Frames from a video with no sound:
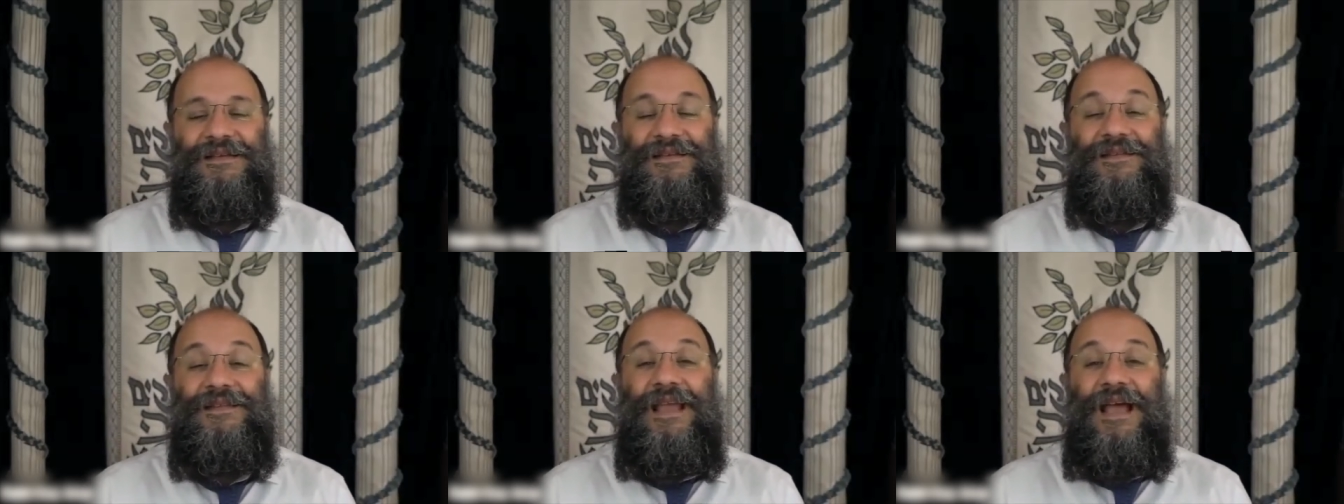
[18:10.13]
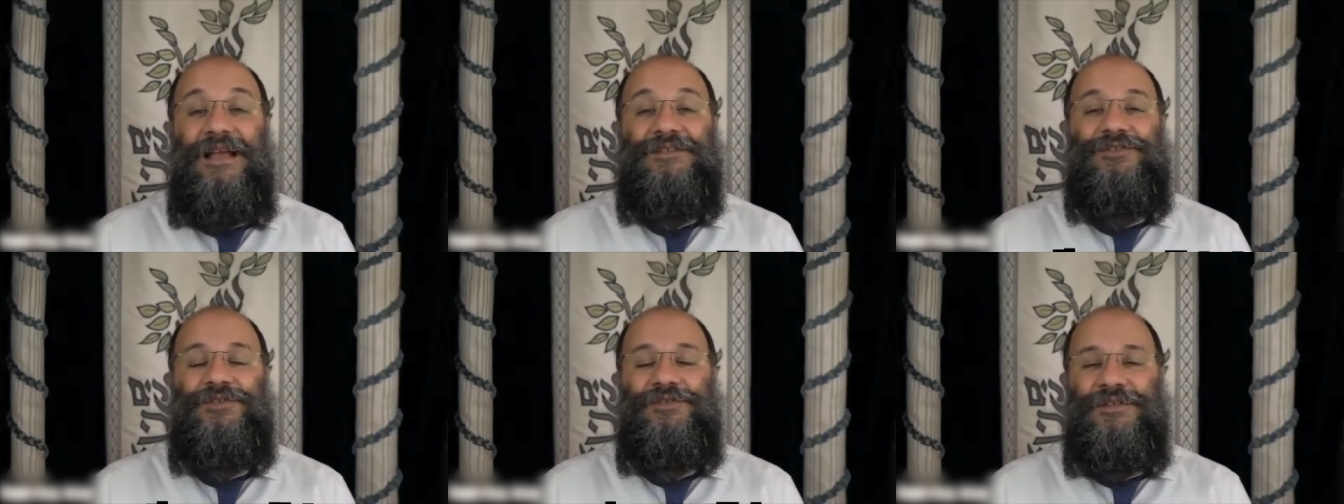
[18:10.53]
The
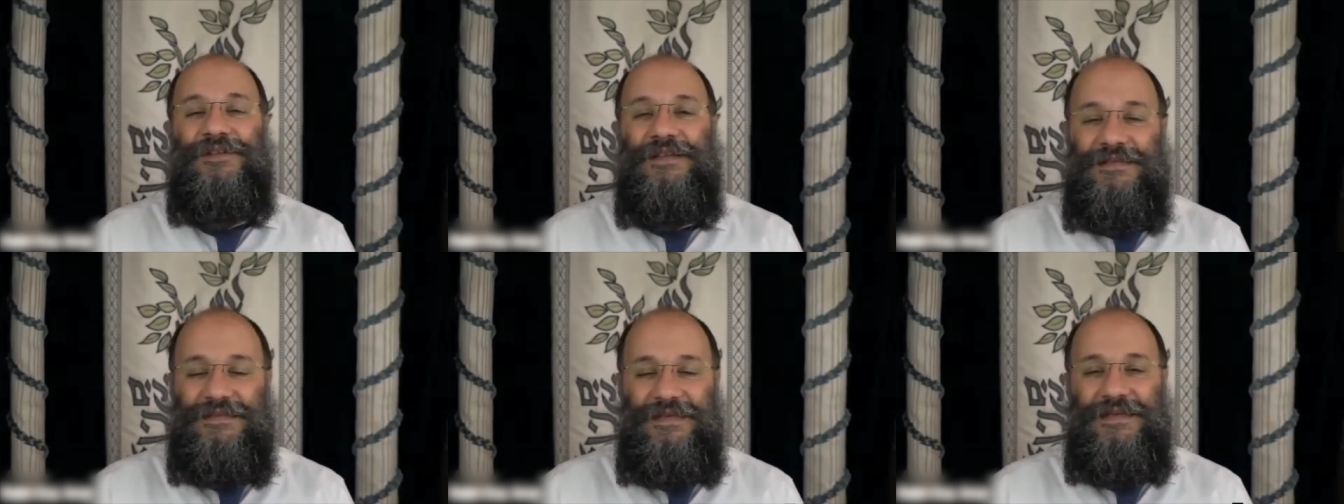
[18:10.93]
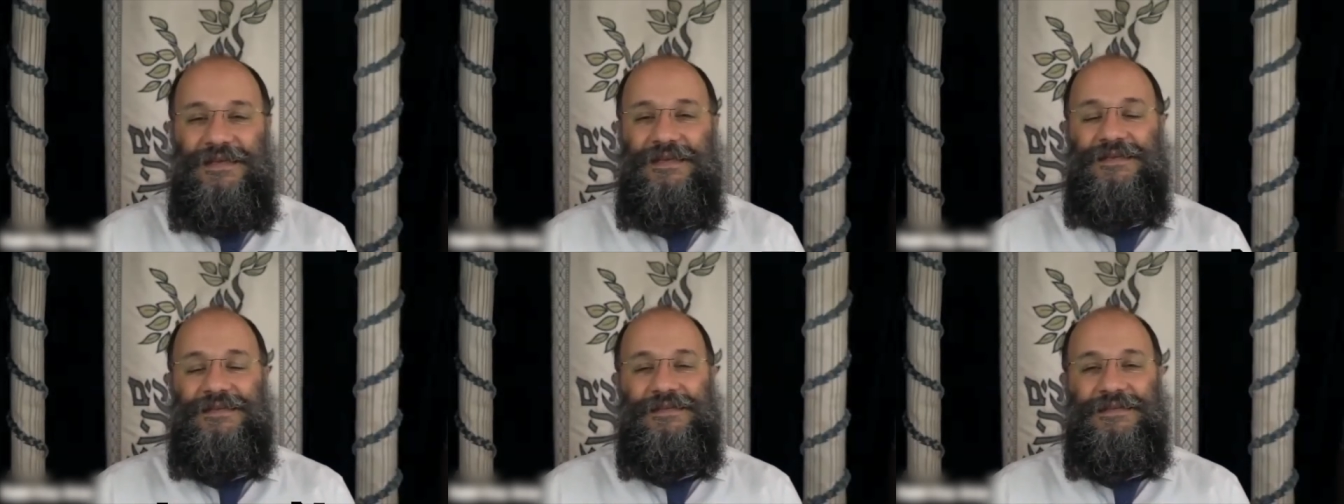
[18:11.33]
answer to this
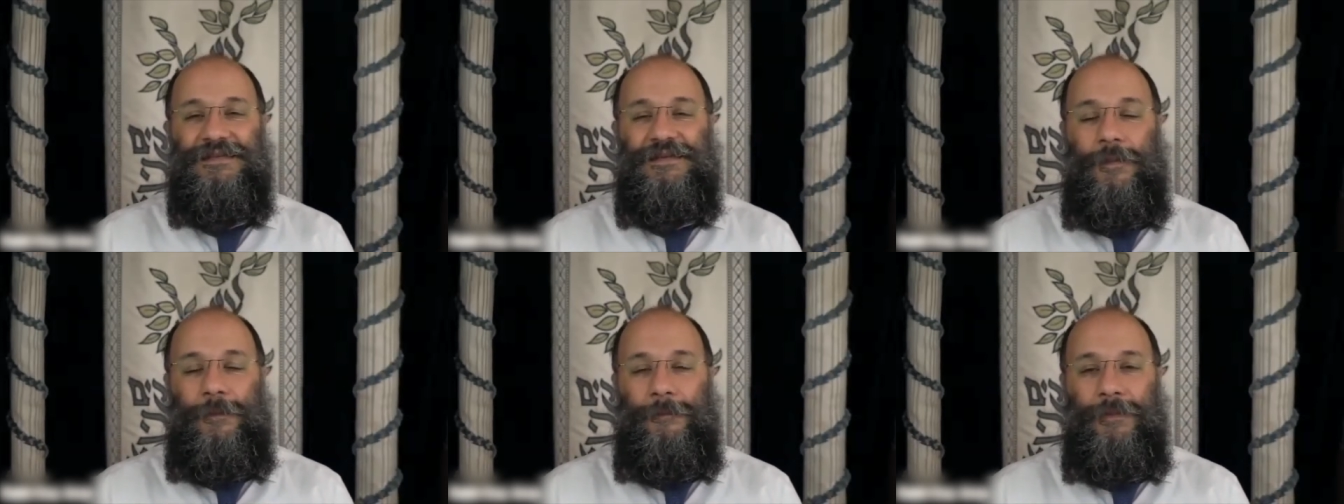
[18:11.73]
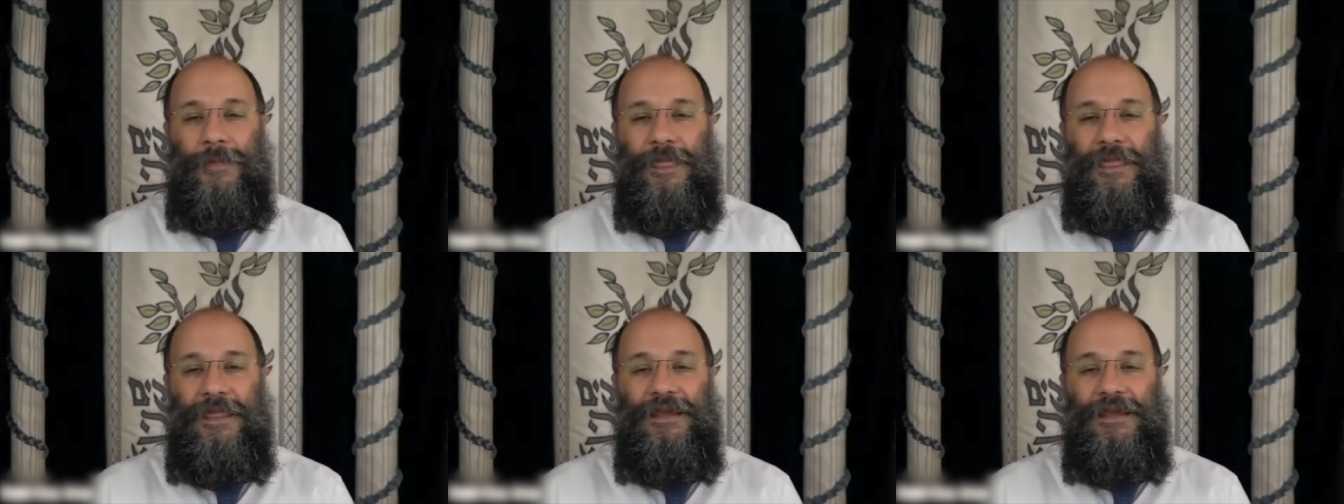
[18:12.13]
is
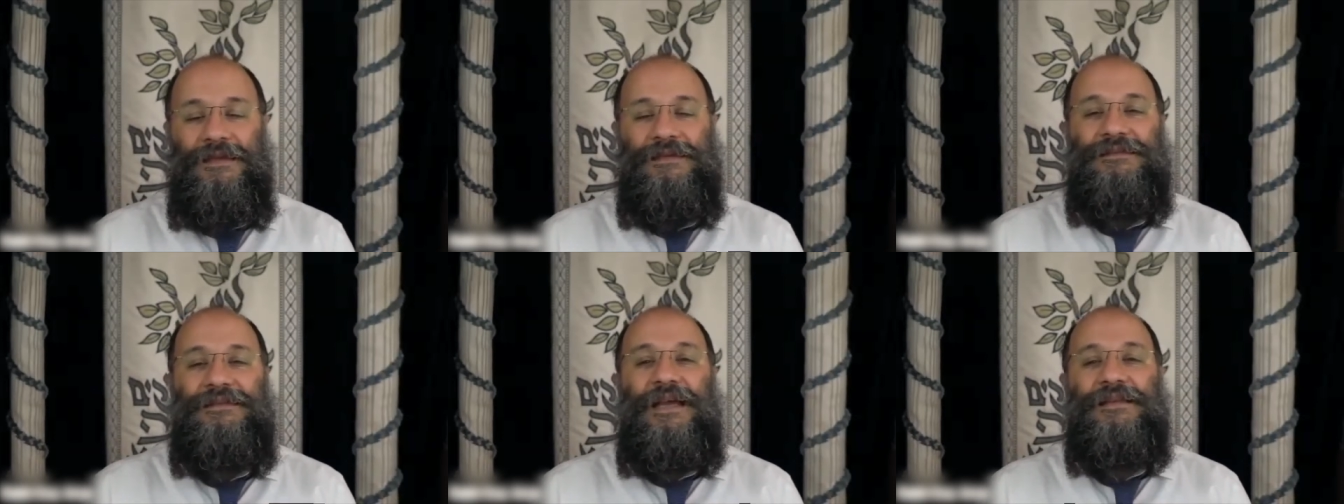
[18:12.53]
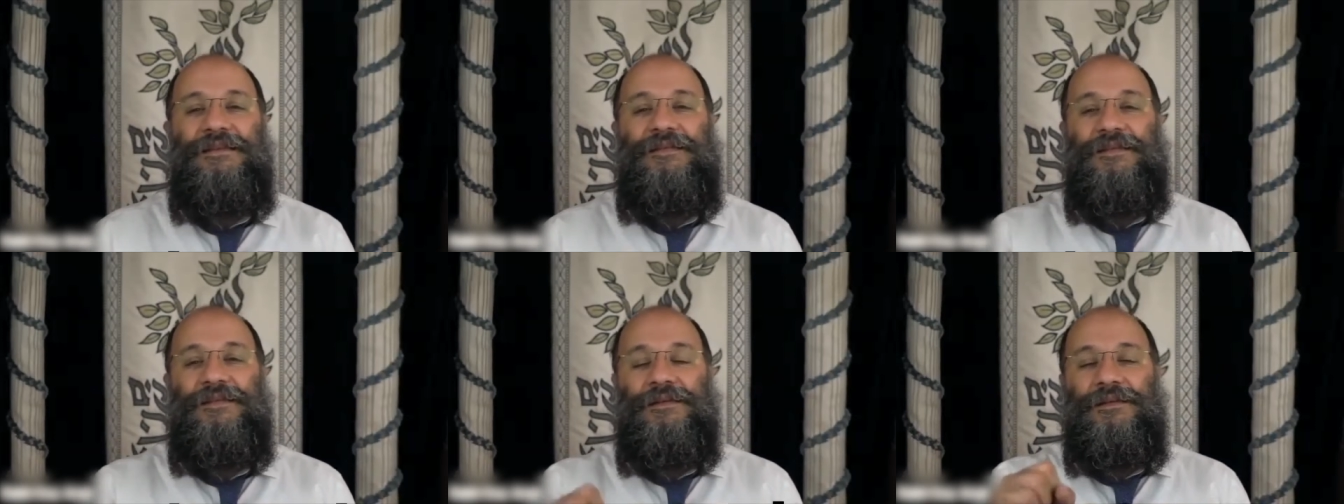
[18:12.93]
that